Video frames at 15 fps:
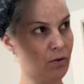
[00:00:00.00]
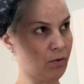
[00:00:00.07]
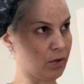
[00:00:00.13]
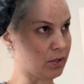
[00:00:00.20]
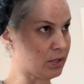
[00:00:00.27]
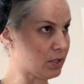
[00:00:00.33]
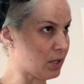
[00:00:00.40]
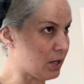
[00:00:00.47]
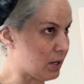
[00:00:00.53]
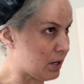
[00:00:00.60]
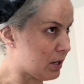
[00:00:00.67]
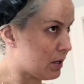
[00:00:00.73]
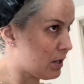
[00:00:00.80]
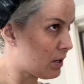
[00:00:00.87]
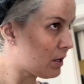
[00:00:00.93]
what's
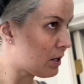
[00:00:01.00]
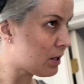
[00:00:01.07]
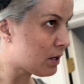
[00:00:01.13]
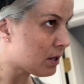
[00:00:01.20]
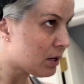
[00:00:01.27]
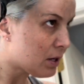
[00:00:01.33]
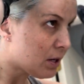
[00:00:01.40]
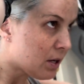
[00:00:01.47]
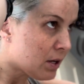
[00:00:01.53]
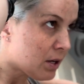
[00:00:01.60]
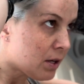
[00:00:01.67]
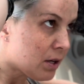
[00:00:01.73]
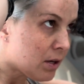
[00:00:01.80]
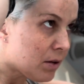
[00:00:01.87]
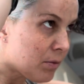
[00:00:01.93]
gonna
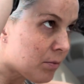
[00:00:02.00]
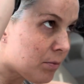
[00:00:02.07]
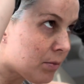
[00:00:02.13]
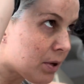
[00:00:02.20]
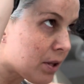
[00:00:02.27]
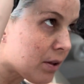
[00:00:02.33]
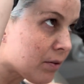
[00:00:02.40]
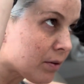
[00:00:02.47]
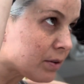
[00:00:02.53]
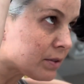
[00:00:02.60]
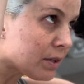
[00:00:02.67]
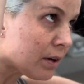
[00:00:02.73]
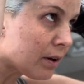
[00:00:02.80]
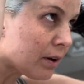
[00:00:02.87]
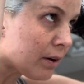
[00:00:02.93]
be the
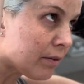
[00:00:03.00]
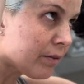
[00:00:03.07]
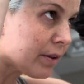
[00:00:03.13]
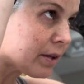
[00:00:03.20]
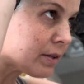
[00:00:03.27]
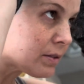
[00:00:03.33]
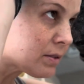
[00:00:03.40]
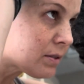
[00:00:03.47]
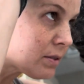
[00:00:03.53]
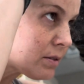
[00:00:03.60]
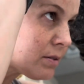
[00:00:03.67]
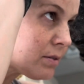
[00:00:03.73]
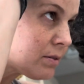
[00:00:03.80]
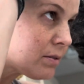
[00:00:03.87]
result of this.